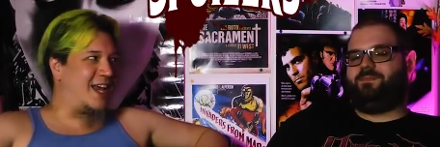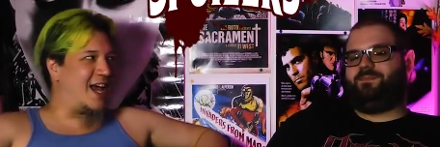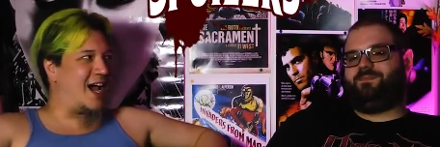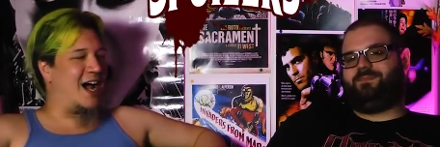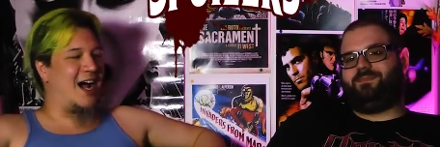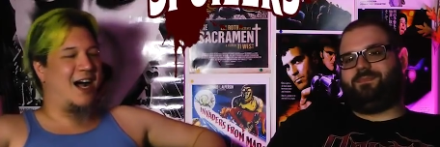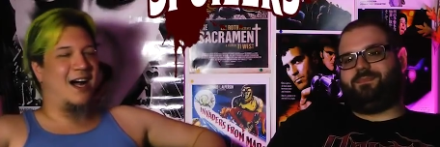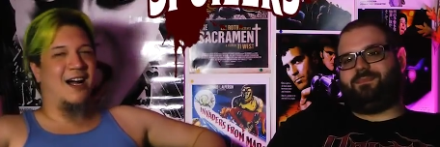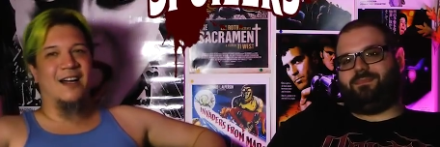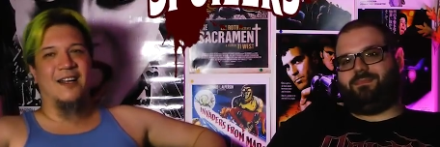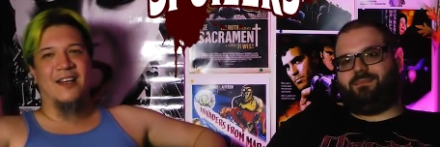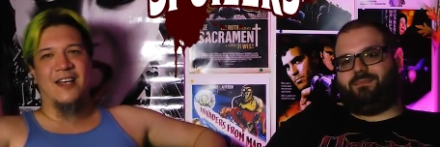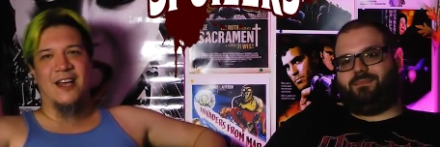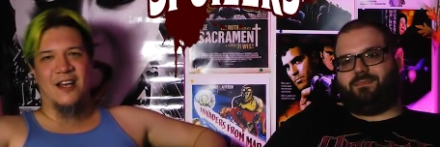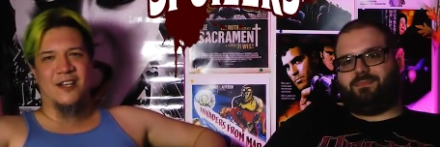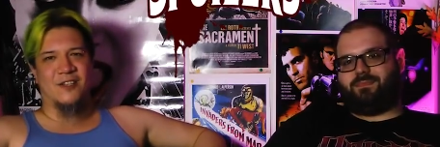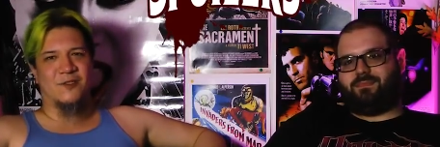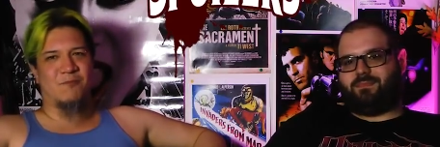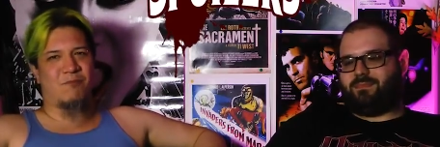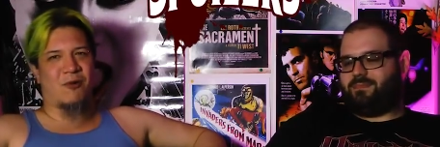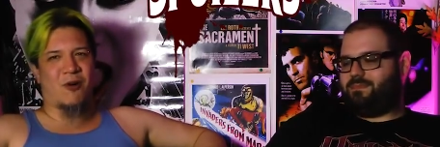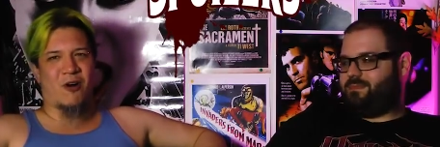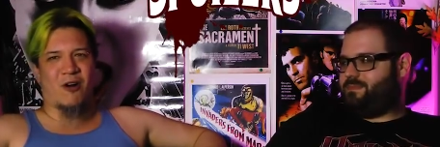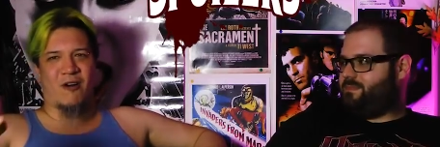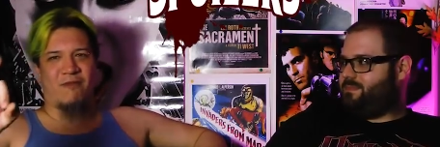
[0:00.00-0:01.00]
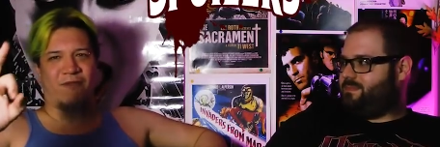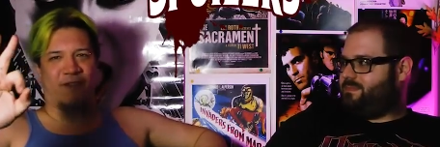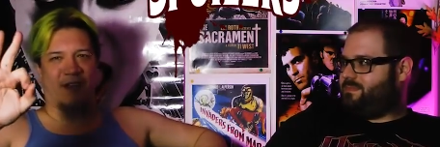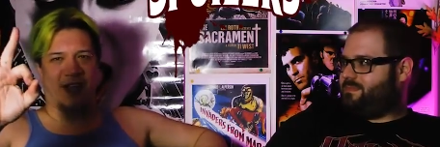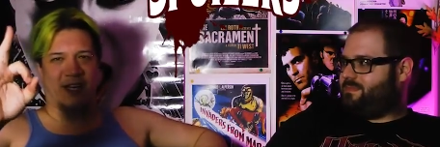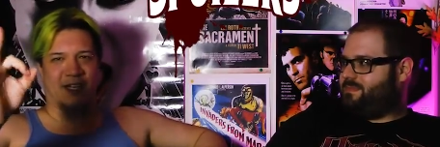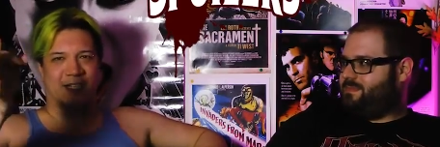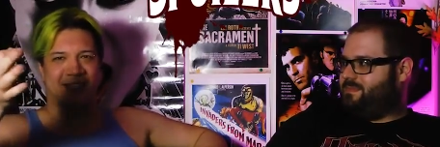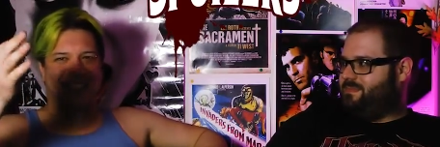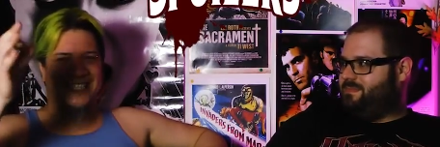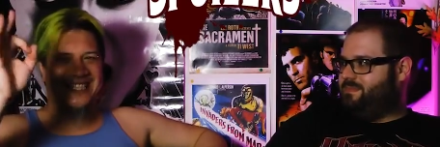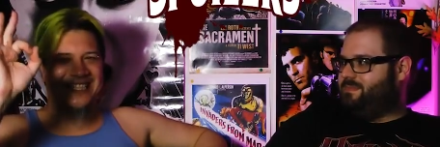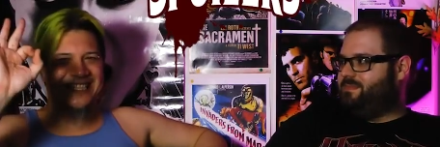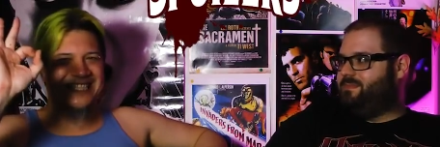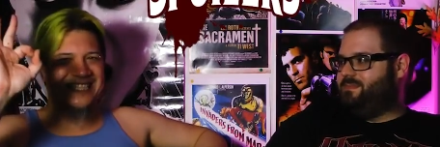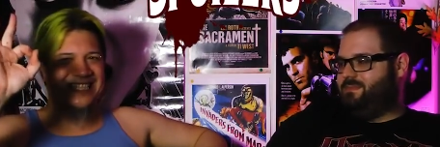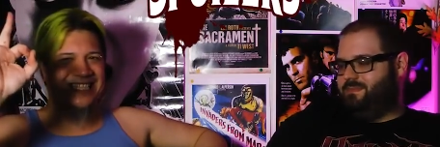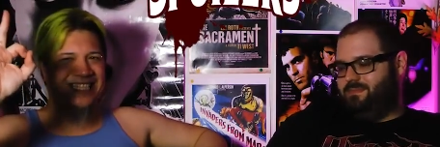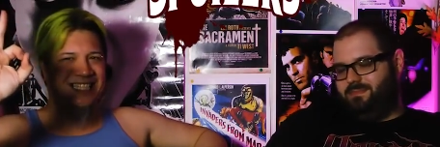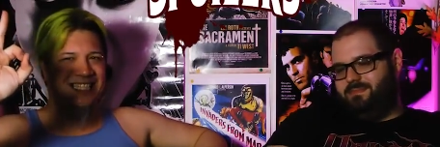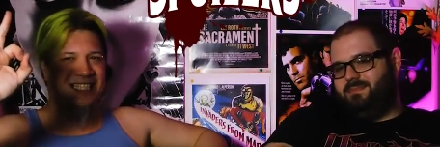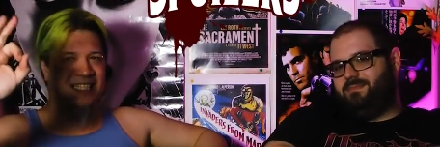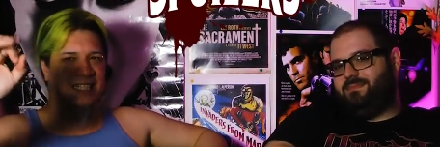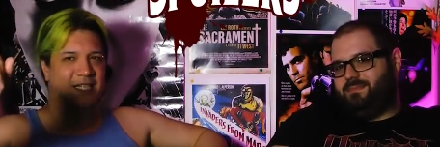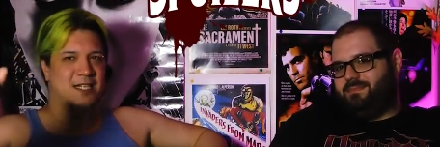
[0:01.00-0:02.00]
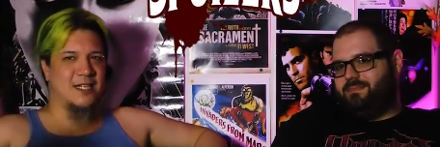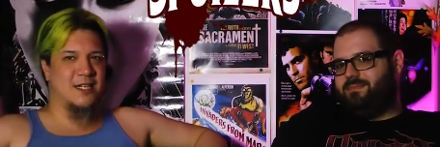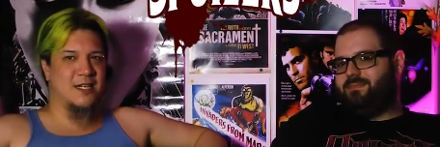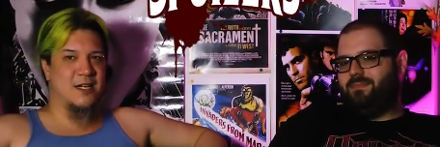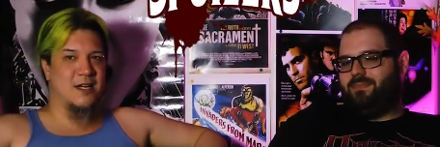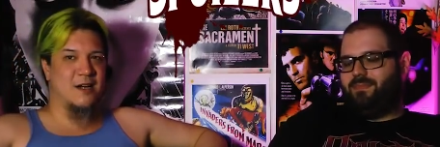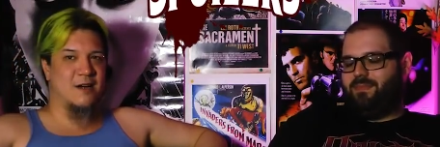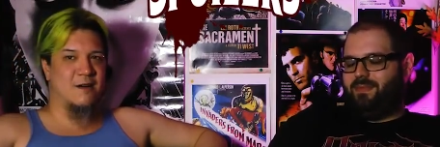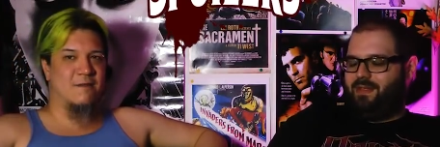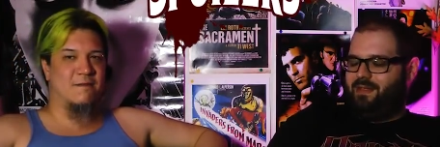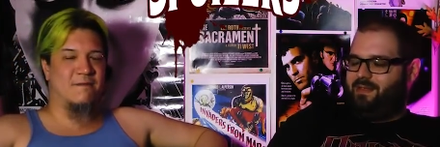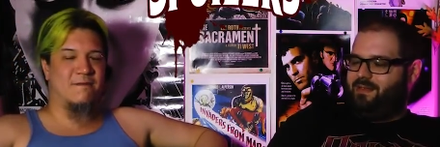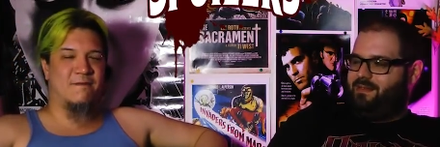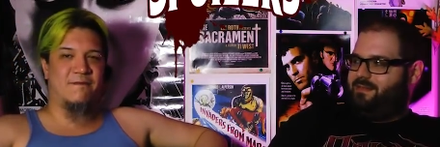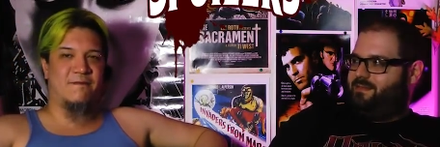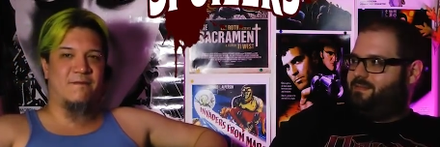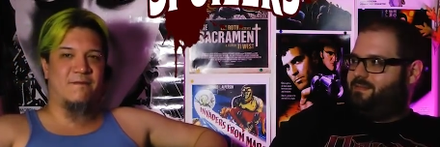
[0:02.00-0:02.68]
Speaker 1: Yeah, yeah, it's perfect. Mm-hmm. You know,